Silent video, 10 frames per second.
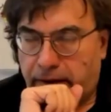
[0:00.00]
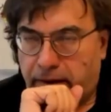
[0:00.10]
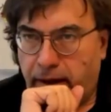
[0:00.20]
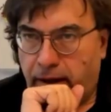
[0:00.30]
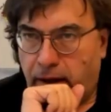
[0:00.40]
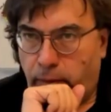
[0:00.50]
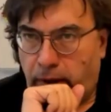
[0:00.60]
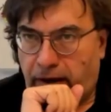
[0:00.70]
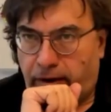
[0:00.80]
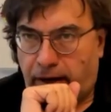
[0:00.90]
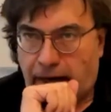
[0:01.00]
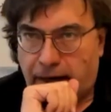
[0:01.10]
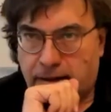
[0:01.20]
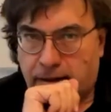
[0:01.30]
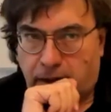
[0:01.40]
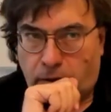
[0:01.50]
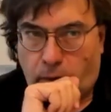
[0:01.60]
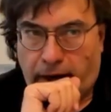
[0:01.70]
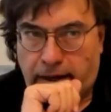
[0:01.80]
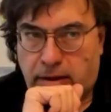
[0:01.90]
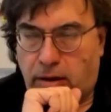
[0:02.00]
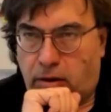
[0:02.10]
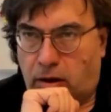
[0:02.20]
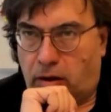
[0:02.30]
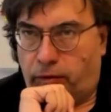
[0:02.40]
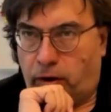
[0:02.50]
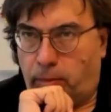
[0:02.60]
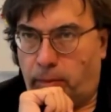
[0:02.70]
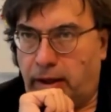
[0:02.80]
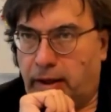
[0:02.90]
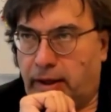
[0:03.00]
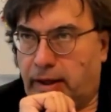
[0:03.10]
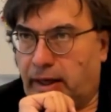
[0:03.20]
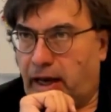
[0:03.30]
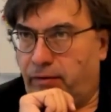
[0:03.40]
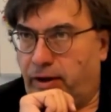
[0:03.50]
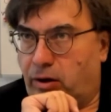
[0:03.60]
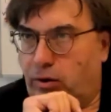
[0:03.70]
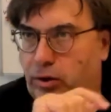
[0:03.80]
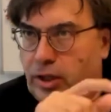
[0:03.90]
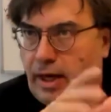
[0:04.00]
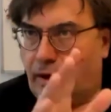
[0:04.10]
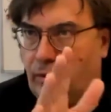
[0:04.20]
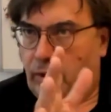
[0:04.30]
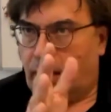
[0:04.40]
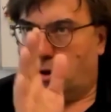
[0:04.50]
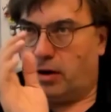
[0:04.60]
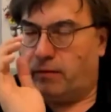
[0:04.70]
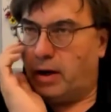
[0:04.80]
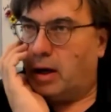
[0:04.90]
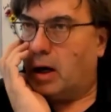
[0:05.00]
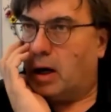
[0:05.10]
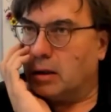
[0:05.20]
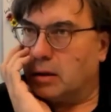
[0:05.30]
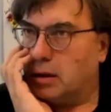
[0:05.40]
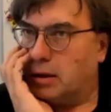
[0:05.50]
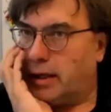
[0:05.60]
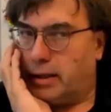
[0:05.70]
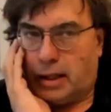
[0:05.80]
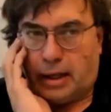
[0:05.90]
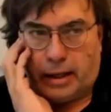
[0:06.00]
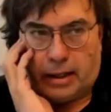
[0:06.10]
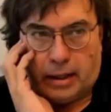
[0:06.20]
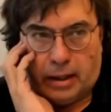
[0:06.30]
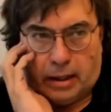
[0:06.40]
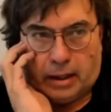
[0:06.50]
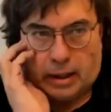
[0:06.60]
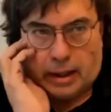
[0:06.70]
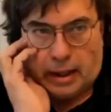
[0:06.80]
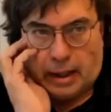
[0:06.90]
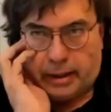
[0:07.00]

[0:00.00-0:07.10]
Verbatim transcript: I think we'll have a last question from Kevin Rossi. I know that you have a hard deadline. Alán.